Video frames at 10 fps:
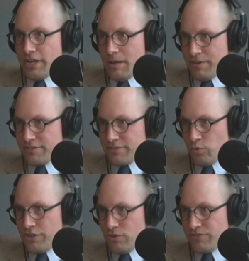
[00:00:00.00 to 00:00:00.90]
because the
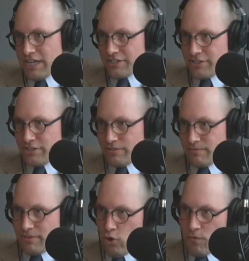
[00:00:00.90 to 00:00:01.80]
window is actually
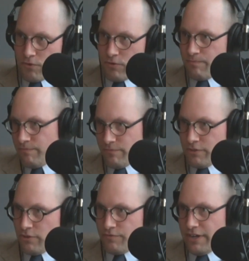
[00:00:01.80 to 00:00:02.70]
over
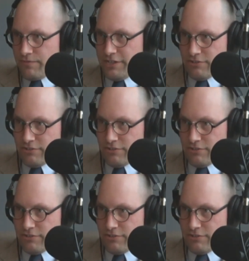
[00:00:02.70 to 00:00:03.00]
5 feet.